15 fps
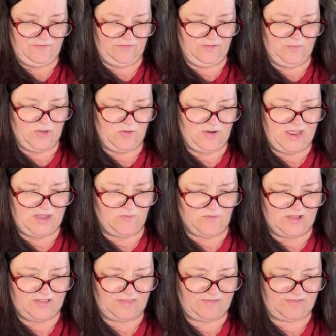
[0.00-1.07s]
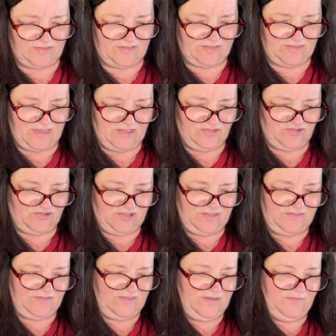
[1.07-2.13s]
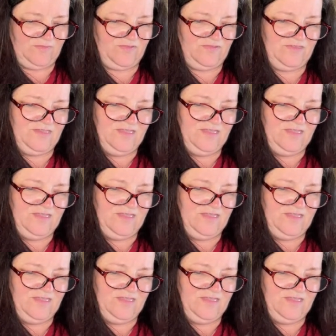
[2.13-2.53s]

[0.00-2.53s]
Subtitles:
The Monet ones, the tension seams.